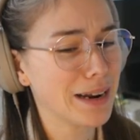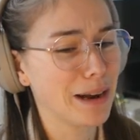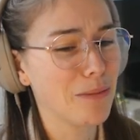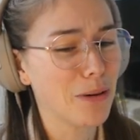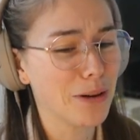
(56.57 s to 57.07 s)
but
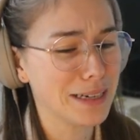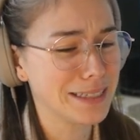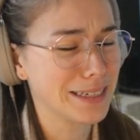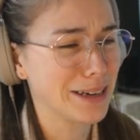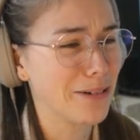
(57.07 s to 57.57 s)
I
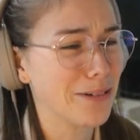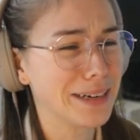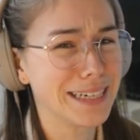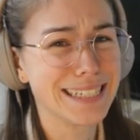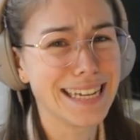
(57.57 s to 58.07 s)
wanted to go
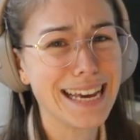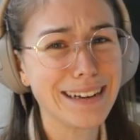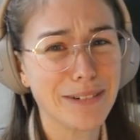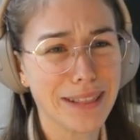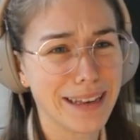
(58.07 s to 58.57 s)
on a
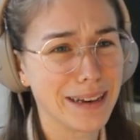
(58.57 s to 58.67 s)
date with